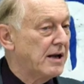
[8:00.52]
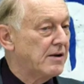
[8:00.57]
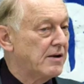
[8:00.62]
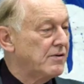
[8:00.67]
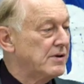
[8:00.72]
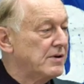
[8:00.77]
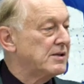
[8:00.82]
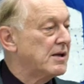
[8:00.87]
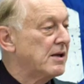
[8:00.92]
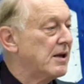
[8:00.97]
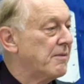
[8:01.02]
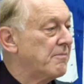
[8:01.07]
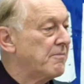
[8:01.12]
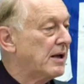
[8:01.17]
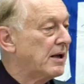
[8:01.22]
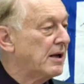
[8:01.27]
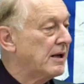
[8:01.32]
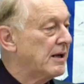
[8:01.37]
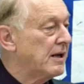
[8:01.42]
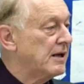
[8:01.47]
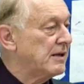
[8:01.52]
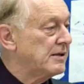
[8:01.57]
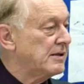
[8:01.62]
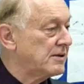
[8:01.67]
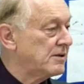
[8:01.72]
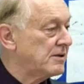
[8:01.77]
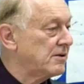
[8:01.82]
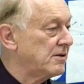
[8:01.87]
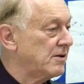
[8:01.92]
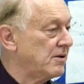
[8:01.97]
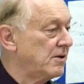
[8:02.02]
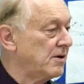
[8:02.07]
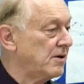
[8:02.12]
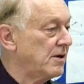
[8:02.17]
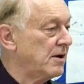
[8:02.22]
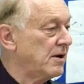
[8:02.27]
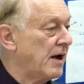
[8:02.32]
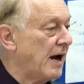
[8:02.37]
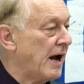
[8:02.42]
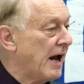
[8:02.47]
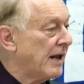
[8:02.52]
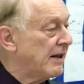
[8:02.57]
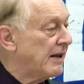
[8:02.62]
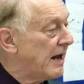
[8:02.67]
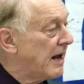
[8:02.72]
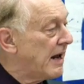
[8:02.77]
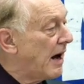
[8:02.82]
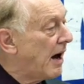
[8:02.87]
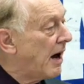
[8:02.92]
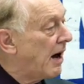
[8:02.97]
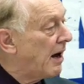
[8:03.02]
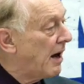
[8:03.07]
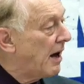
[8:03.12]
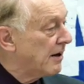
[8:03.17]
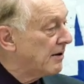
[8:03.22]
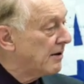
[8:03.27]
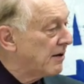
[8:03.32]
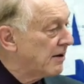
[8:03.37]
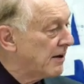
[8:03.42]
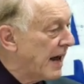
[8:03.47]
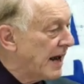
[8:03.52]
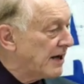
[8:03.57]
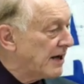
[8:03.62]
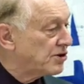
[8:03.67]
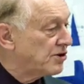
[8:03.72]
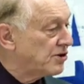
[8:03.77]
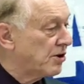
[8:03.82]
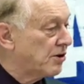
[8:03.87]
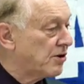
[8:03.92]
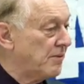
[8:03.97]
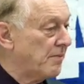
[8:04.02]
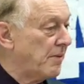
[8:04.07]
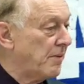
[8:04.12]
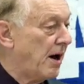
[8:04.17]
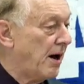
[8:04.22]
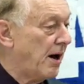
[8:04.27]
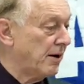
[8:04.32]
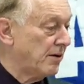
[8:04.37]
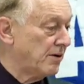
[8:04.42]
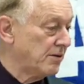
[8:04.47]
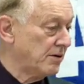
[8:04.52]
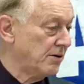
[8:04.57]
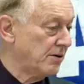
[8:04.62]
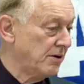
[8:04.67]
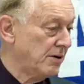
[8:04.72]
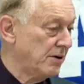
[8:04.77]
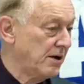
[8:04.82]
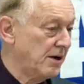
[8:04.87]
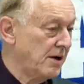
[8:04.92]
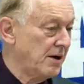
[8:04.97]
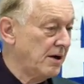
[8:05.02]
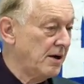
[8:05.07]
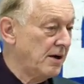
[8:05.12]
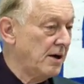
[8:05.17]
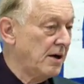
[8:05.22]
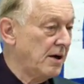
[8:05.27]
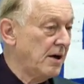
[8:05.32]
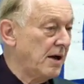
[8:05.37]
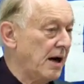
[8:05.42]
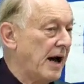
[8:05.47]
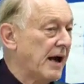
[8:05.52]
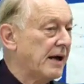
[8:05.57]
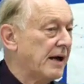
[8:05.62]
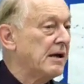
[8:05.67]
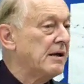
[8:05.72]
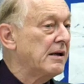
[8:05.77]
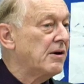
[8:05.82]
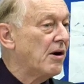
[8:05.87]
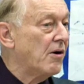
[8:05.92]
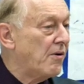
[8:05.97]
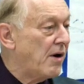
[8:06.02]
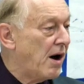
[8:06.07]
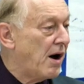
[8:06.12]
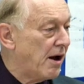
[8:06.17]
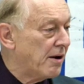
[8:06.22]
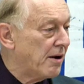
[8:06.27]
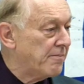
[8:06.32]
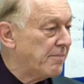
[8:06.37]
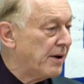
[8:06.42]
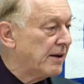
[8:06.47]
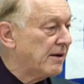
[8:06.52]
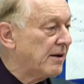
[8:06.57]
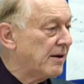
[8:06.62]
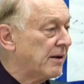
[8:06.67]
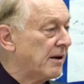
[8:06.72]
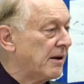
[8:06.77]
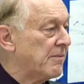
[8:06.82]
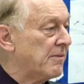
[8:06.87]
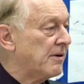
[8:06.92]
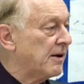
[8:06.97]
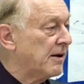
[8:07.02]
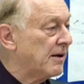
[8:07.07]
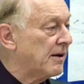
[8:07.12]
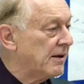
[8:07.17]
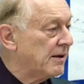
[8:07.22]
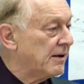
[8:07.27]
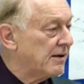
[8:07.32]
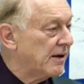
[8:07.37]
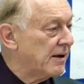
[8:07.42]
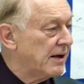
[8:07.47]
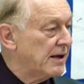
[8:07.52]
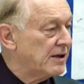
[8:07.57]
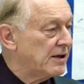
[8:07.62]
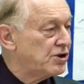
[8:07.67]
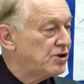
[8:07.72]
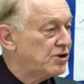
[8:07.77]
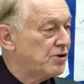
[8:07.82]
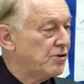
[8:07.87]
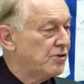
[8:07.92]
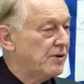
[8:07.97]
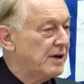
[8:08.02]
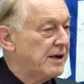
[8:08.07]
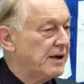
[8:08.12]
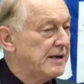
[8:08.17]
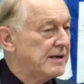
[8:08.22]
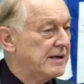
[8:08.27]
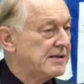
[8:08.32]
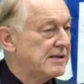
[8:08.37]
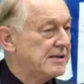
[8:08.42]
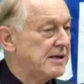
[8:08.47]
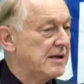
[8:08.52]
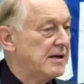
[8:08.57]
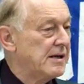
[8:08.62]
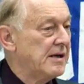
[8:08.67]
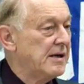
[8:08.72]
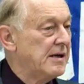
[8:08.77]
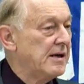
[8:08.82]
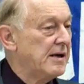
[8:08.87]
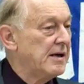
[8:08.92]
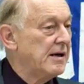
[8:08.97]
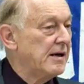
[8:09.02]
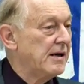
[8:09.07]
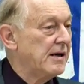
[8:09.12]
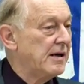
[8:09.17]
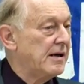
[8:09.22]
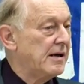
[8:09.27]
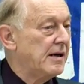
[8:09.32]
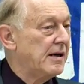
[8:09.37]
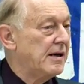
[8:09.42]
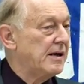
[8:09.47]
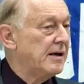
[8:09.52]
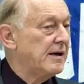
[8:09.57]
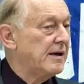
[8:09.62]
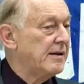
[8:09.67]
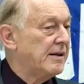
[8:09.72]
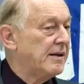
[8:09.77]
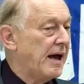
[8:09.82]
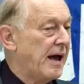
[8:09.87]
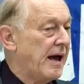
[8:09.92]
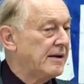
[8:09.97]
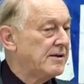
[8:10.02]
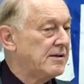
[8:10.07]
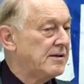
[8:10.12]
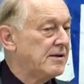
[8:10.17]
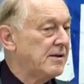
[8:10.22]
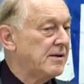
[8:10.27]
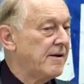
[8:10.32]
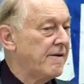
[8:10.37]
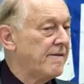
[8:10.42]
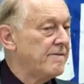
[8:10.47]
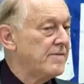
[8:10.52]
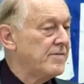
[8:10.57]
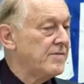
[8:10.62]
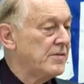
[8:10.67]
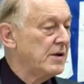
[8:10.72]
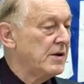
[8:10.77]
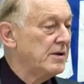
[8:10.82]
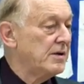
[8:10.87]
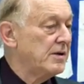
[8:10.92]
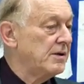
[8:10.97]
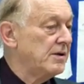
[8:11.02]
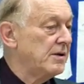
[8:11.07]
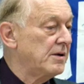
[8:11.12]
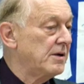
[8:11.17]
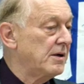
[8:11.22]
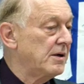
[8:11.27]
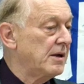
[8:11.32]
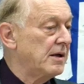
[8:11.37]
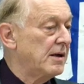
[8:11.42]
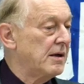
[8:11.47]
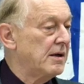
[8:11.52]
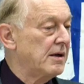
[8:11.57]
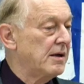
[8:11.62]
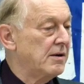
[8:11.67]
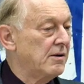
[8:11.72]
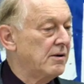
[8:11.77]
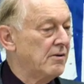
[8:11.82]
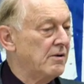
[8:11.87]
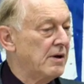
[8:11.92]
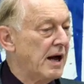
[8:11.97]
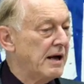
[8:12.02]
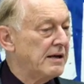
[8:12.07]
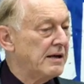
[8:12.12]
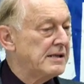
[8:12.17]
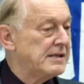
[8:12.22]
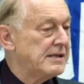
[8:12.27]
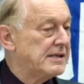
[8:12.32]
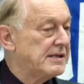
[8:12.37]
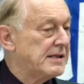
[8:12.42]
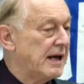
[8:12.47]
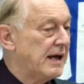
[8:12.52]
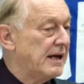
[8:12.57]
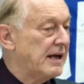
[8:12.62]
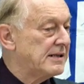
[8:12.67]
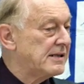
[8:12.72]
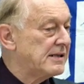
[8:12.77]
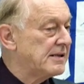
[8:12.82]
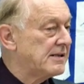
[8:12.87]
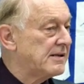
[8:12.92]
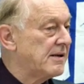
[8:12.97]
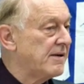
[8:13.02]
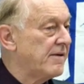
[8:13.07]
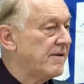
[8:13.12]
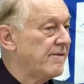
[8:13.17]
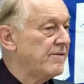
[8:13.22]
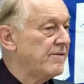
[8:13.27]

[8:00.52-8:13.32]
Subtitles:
countries in the Middle East. And they are under national command. I can go on, but the issue is that the United States